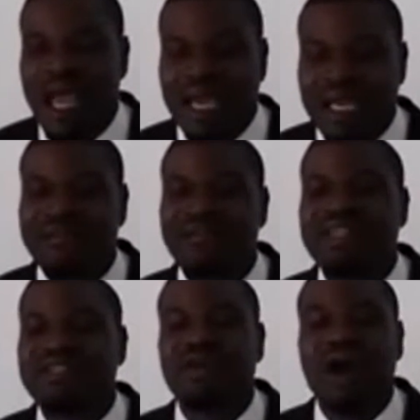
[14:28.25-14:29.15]
And if it
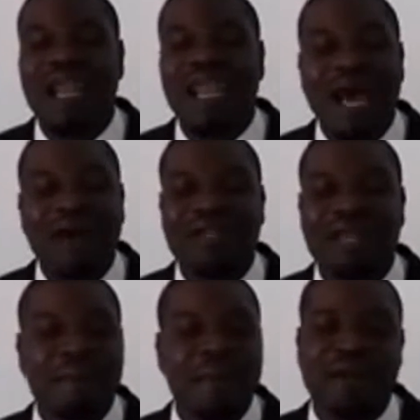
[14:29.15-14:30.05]
is not allowed in
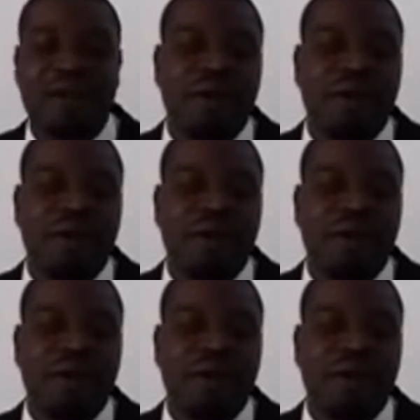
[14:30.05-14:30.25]
America